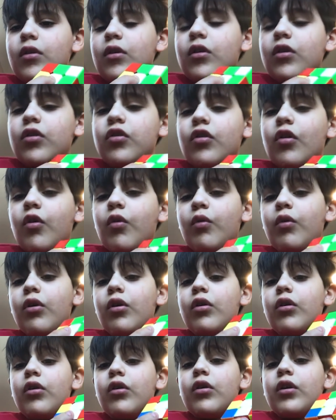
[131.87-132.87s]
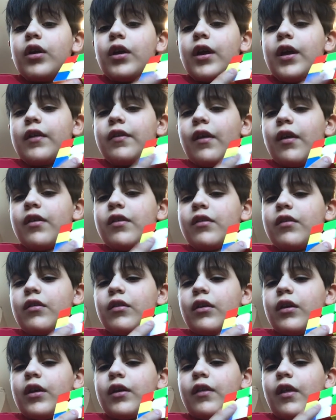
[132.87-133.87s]
So, it
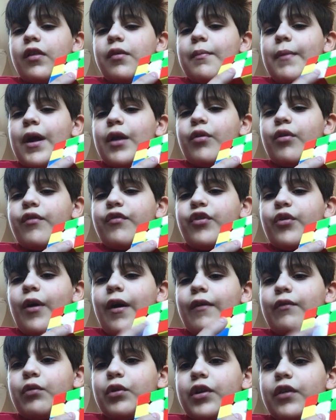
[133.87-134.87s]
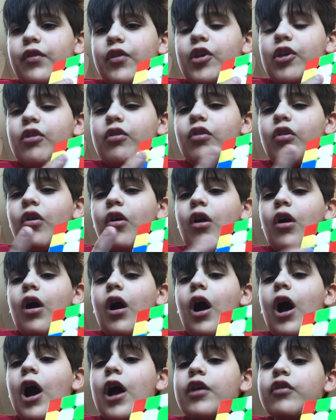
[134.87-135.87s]
doesn't matter if you have one of these.
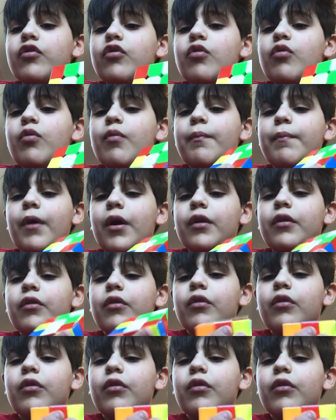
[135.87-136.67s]
I do, but